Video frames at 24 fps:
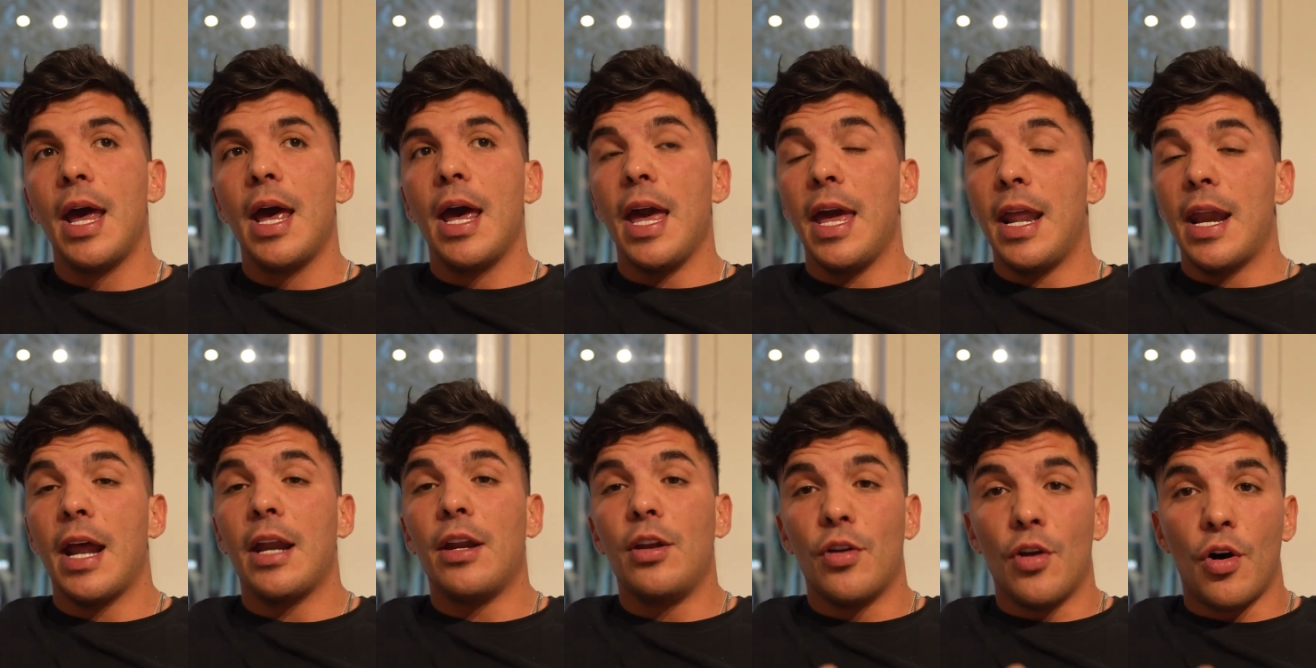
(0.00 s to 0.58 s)
and
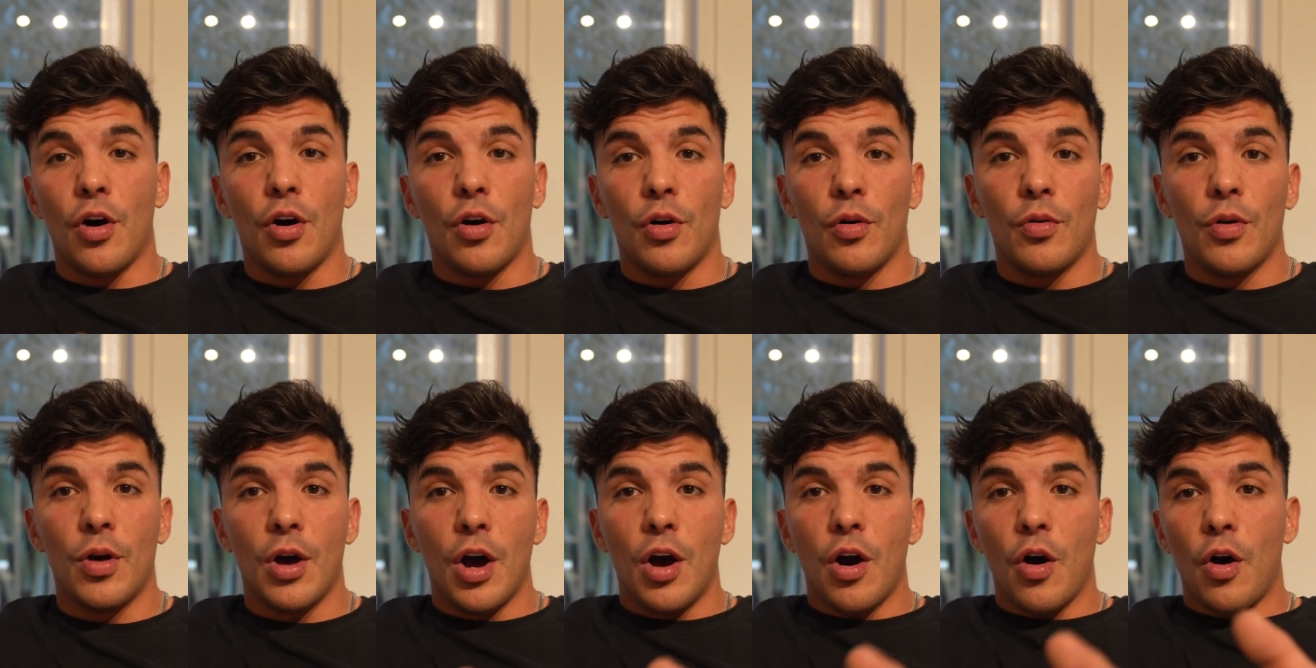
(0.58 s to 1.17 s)
I
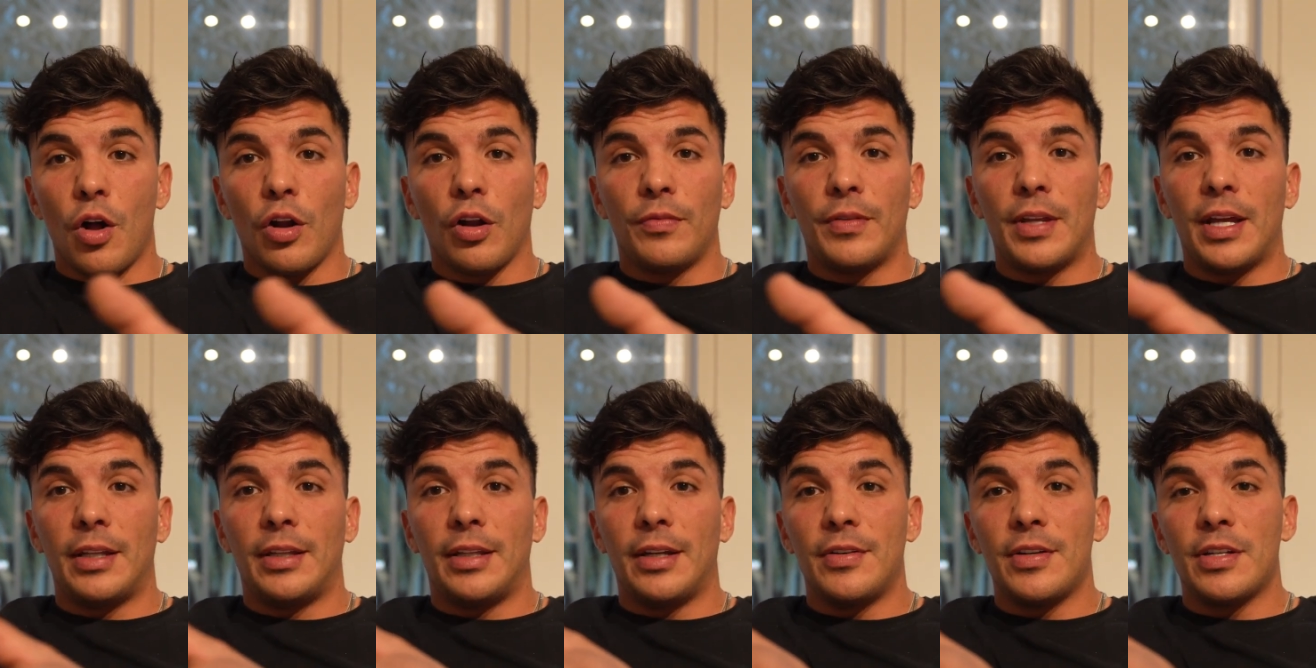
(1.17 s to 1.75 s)
know all of
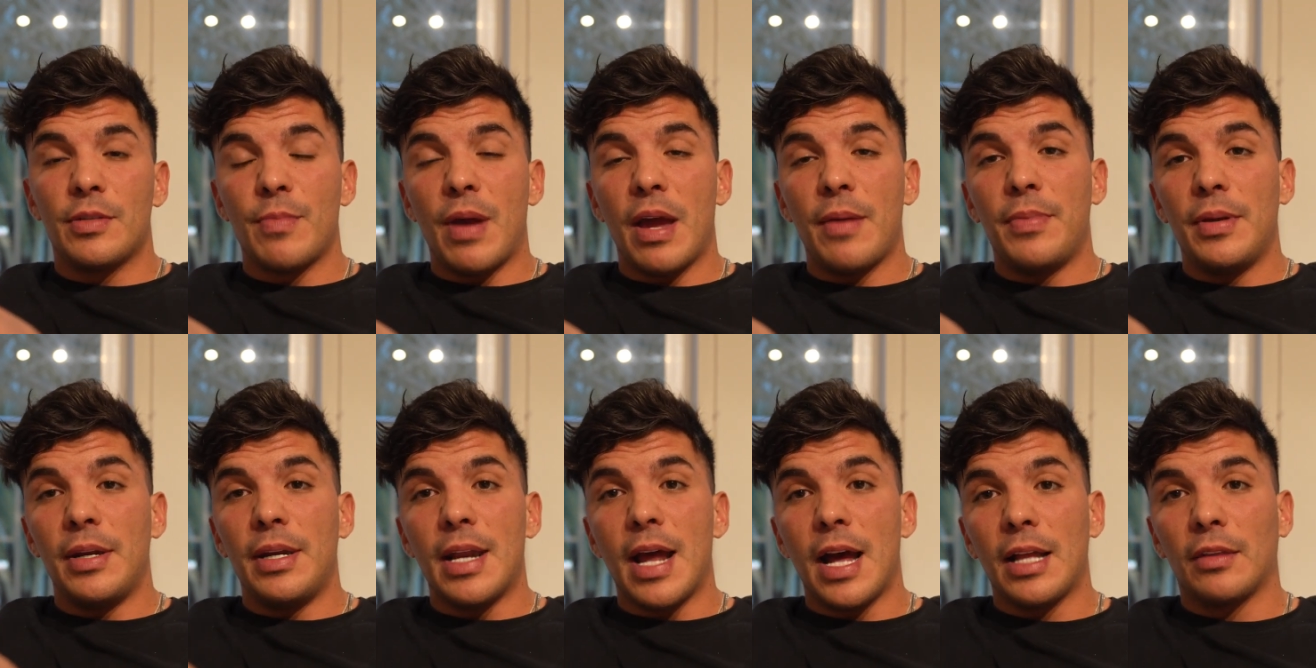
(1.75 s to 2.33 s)
that there is
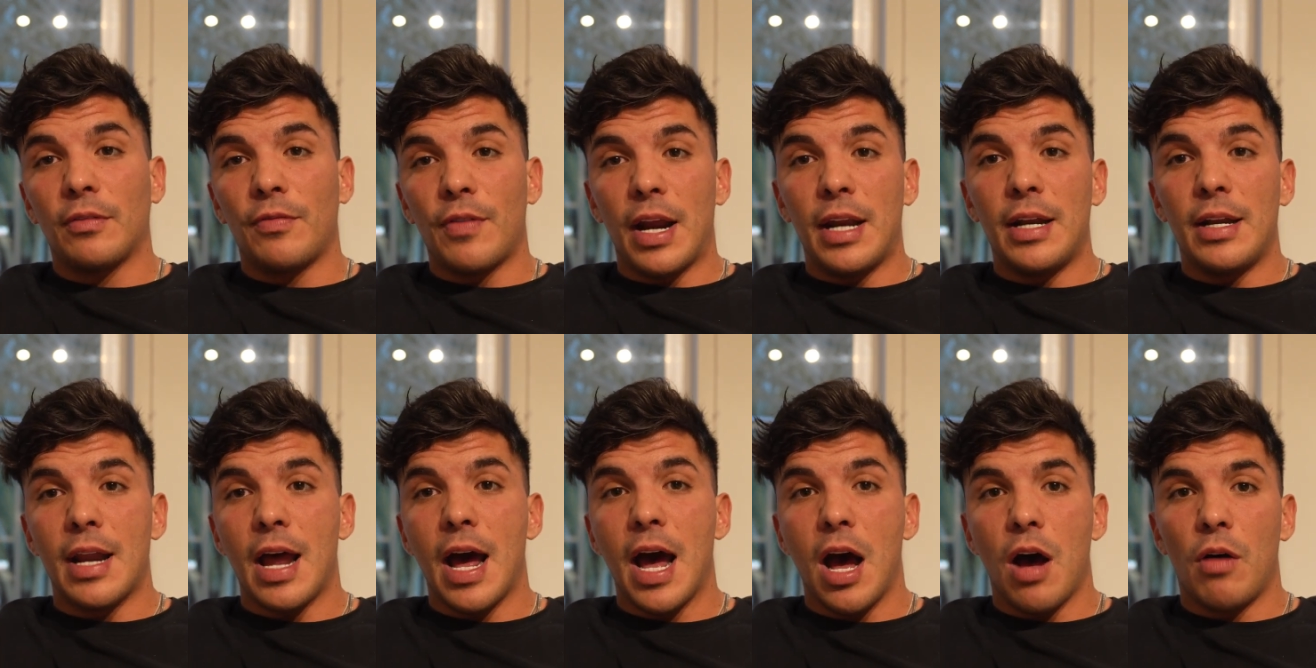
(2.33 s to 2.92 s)
maybe not right
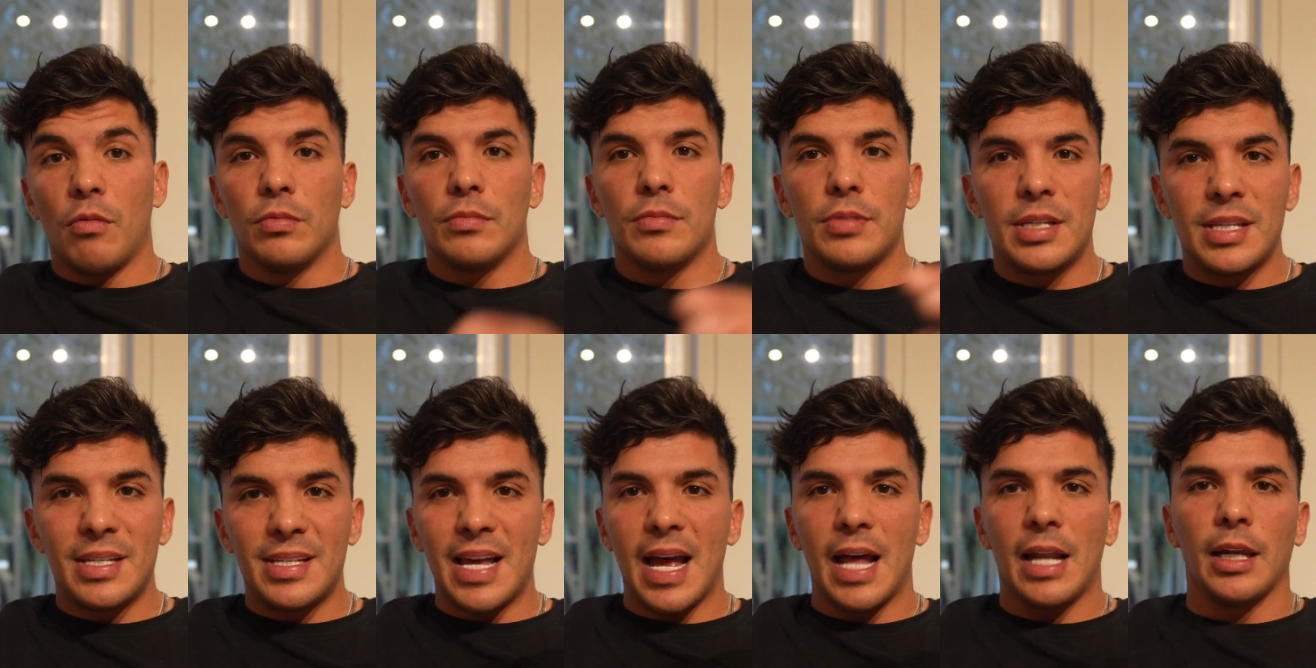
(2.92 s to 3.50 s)
now
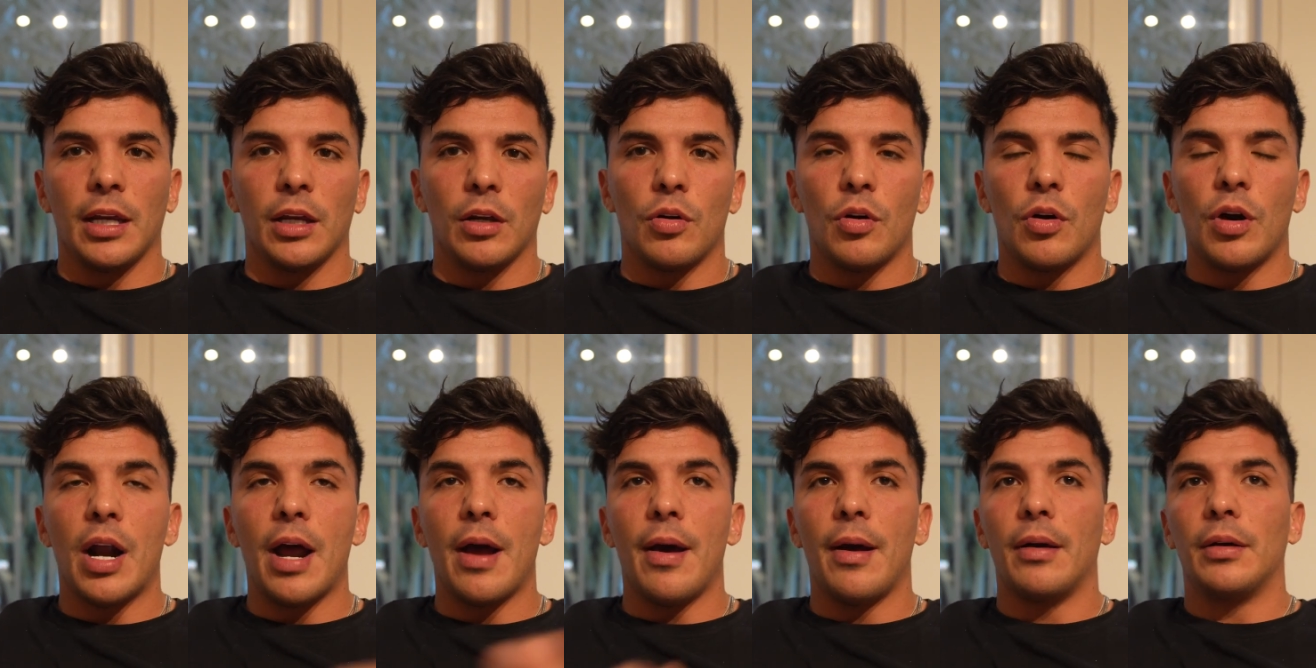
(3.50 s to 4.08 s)
selling
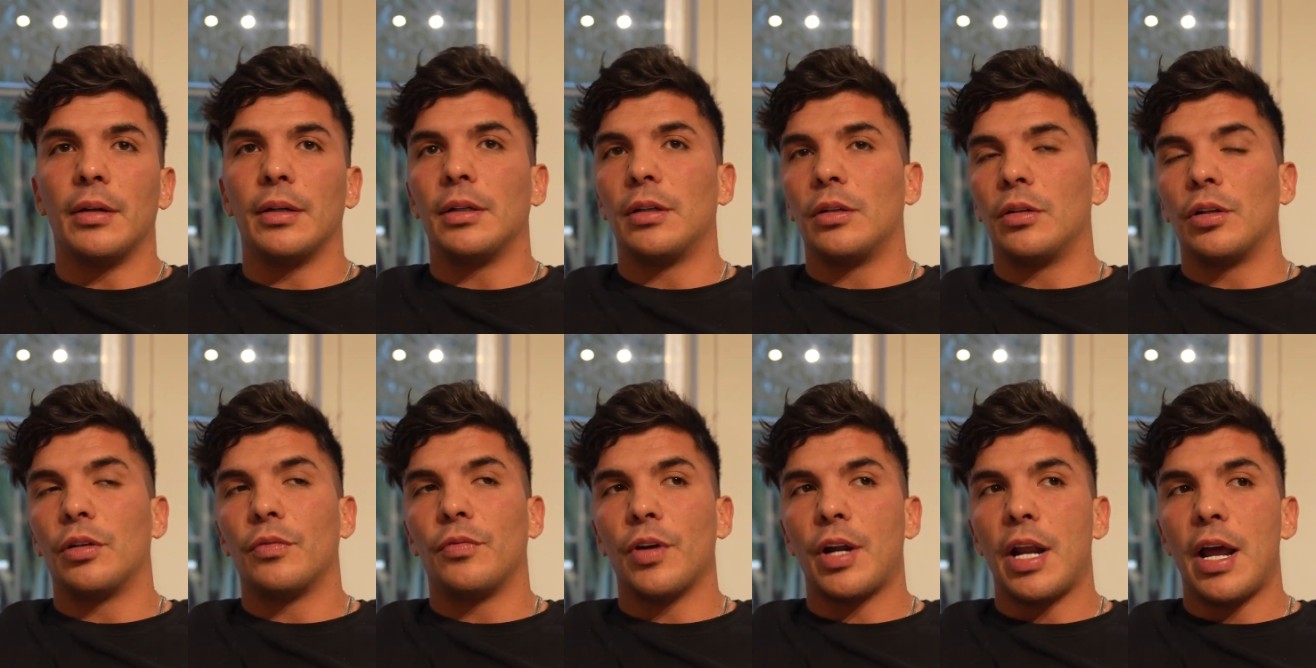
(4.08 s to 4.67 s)

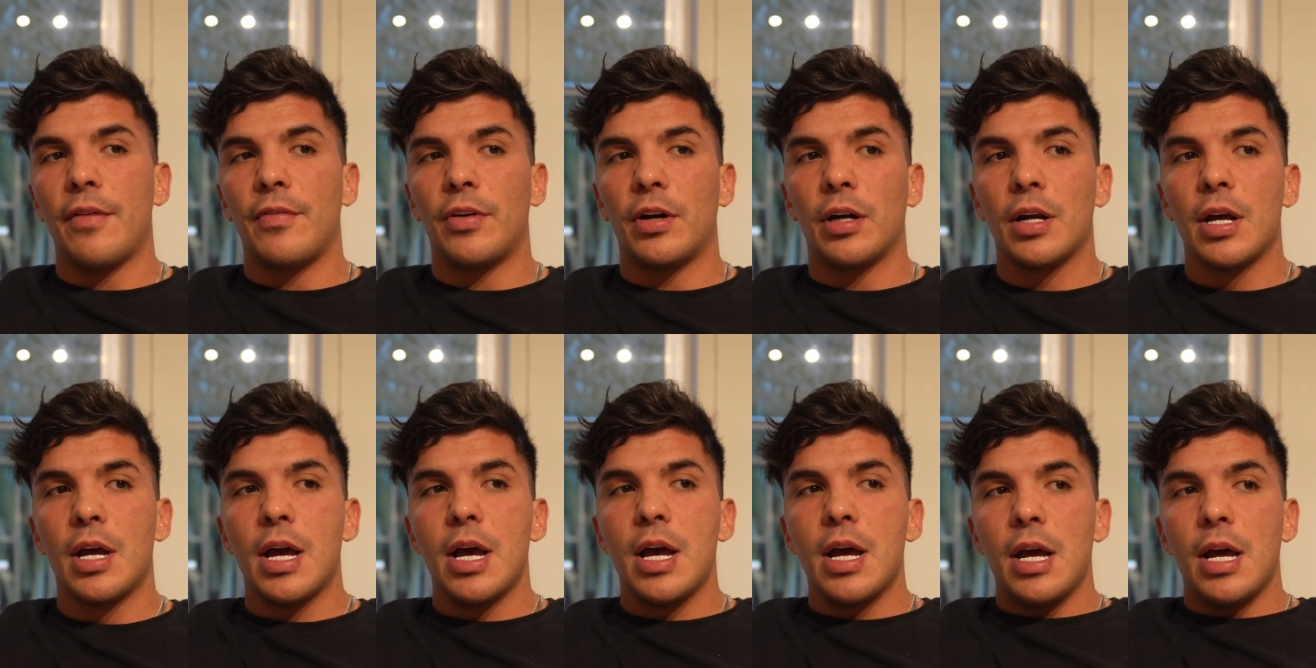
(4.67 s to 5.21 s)
or whatever.